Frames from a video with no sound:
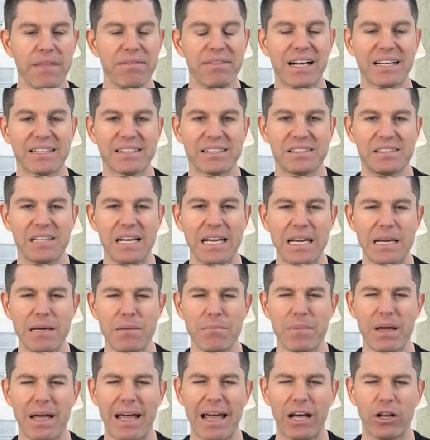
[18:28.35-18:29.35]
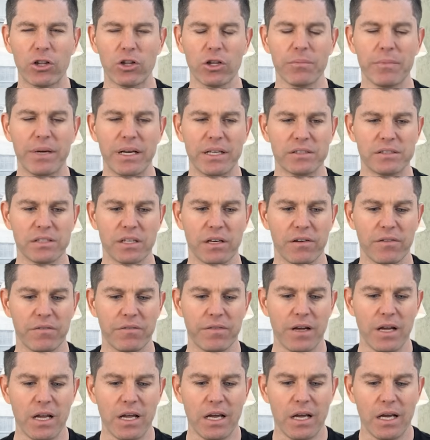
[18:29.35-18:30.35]
That same element
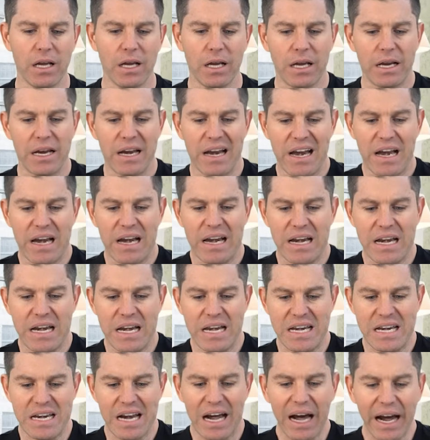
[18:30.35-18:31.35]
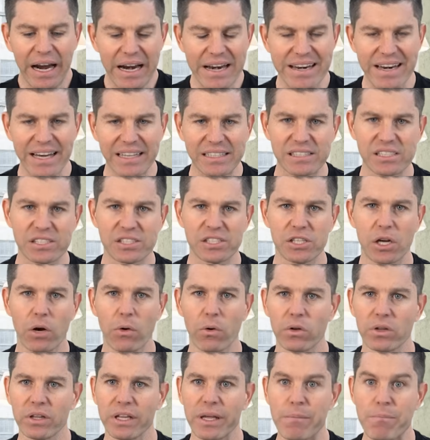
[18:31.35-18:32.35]
of not
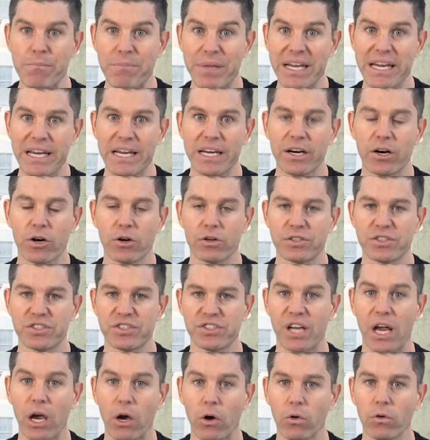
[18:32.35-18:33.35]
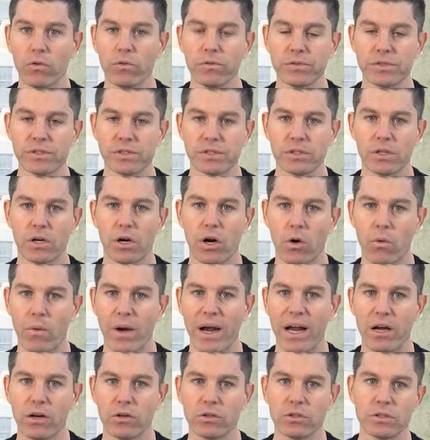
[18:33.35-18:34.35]
necessarily being ourselves
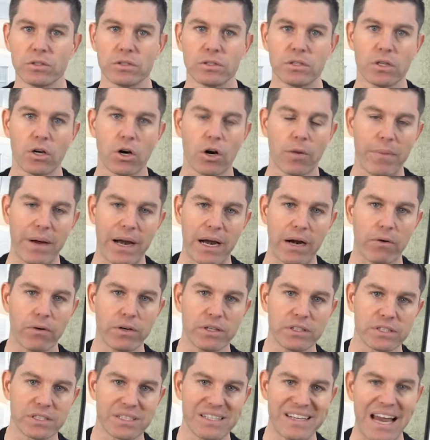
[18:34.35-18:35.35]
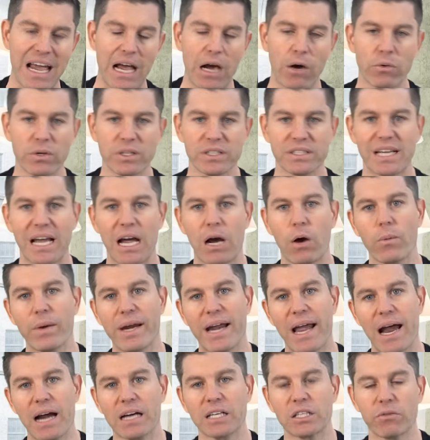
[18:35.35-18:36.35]
around our parents now is how
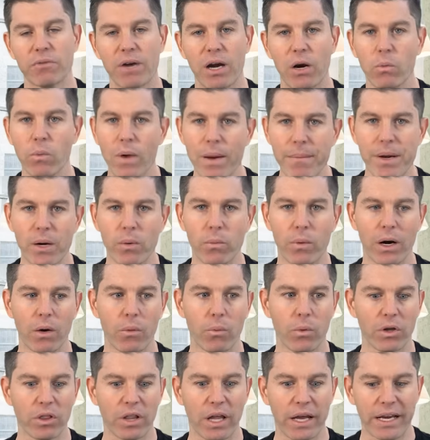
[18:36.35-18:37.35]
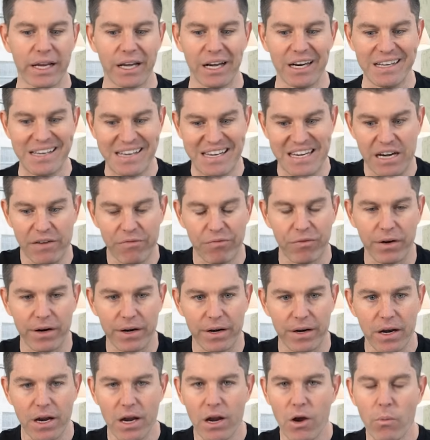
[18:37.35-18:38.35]
we act around women, where we're like a
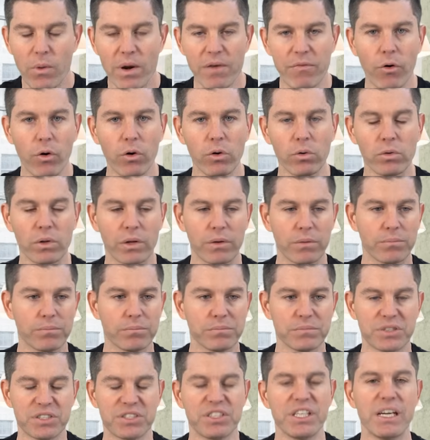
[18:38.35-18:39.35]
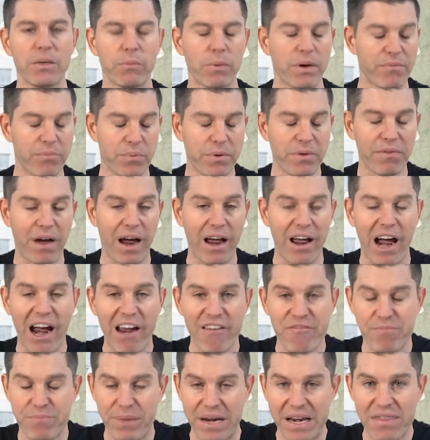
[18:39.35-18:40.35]
different, we've all seen, we, have
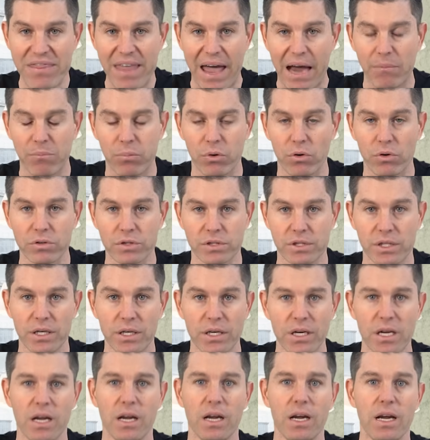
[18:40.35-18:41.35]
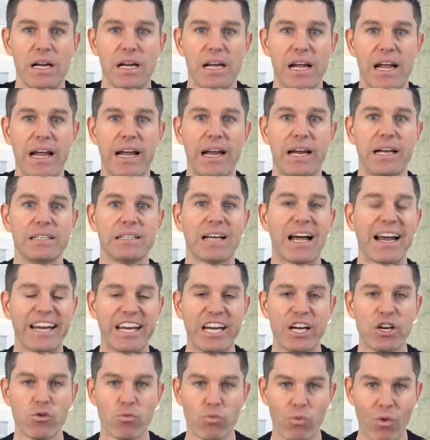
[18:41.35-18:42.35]
I, have been that person, and I
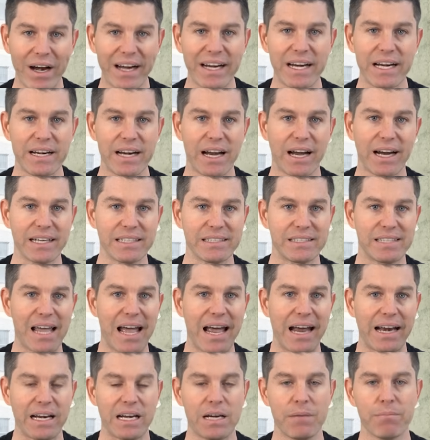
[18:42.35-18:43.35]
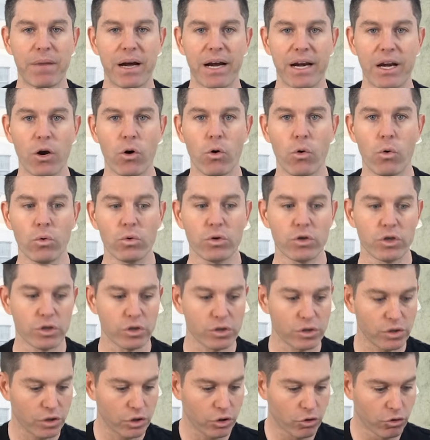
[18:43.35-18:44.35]
can recognize that in my
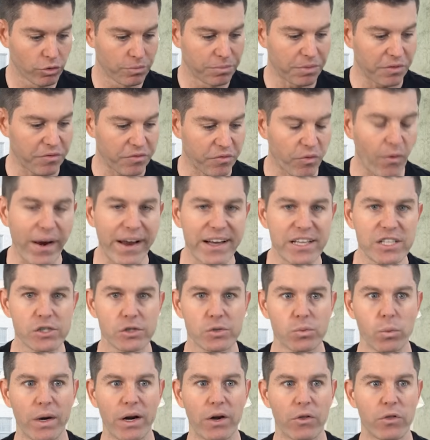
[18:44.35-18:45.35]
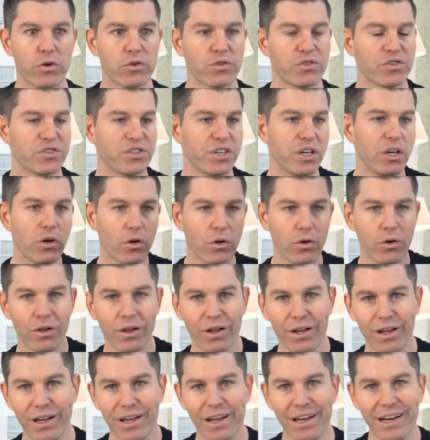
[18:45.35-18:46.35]
own group of friends where there's
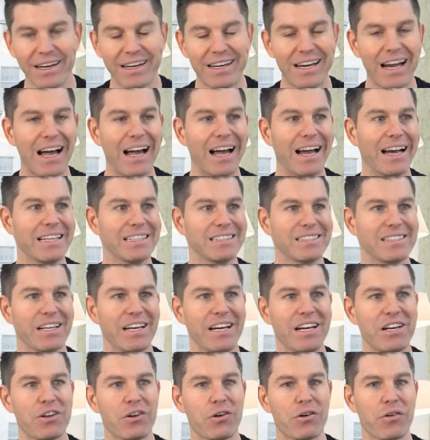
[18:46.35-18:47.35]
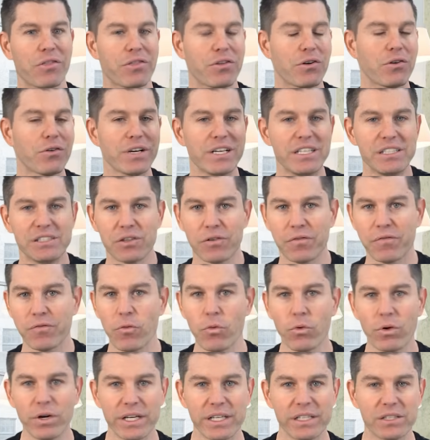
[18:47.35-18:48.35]
still guys in their 30s or
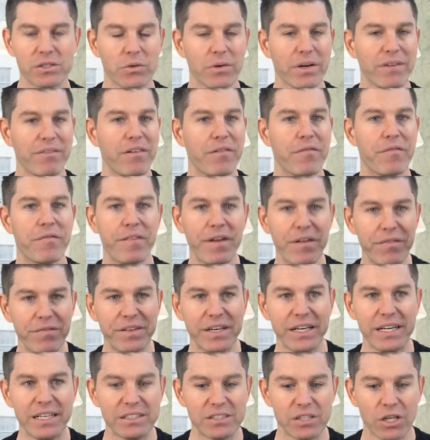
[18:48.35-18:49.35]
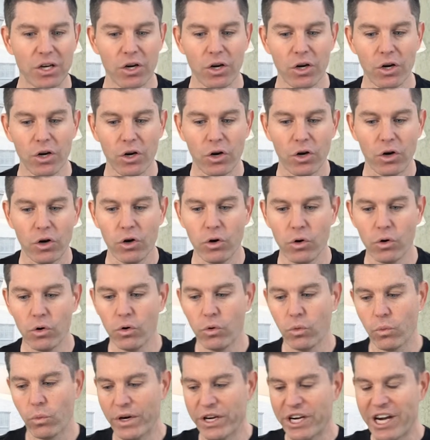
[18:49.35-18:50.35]
40s or even 50s
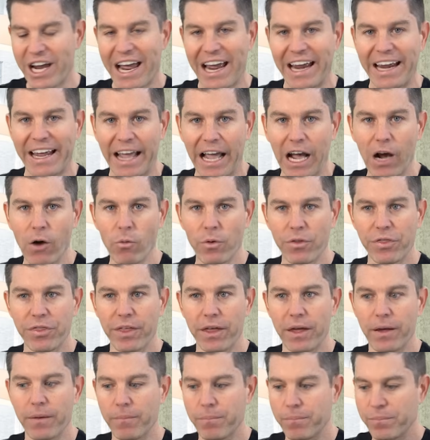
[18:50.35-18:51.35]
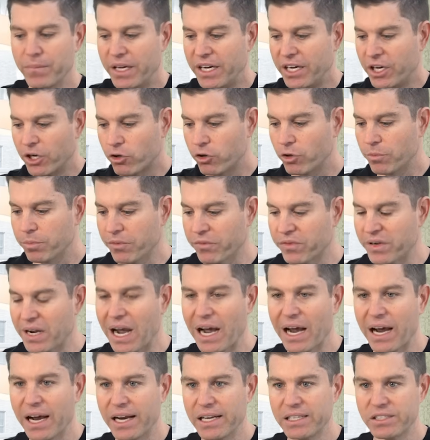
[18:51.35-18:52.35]
who, when you hang out with them in a group of
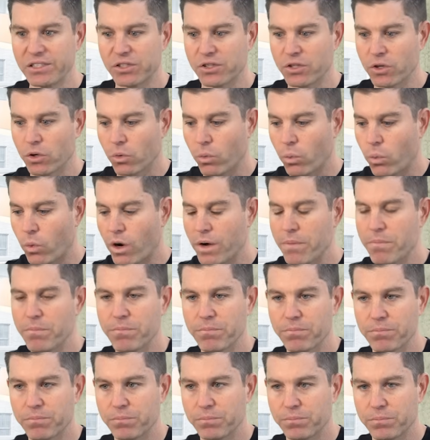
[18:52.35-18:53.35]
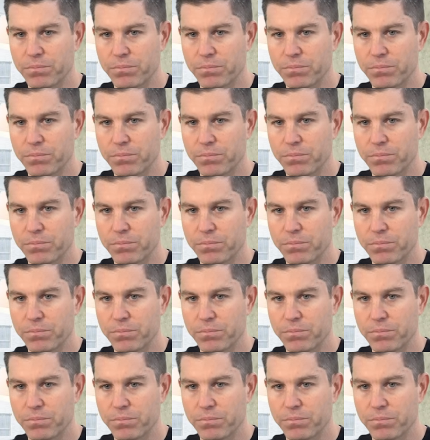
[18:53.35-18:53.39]
guys, they're one,